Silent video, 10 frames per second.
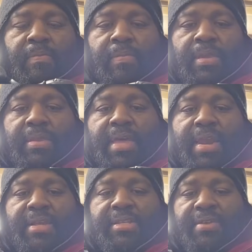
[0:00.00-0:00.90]
that
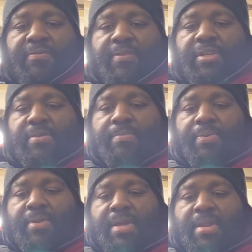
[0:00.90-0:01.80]
is the Fishing
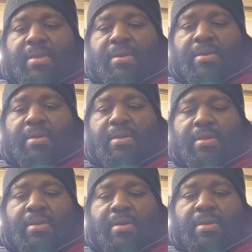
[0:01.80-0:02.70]
Planet
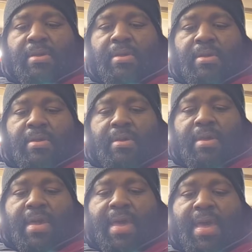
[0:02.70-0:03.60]

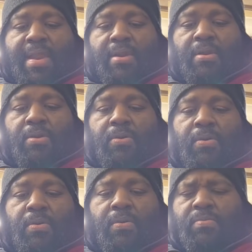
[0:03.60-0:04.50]
at
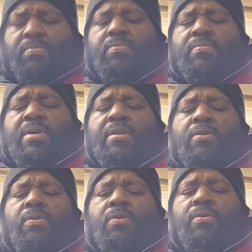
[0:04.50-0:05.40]
Alula. I
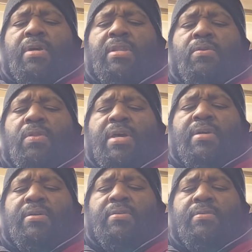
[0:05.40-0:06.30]
don't
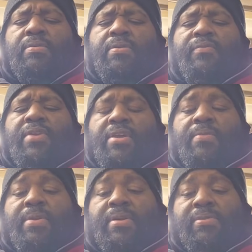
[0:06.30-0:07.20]
even know how you
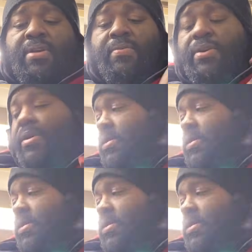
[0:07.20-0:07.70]
pronounce that word,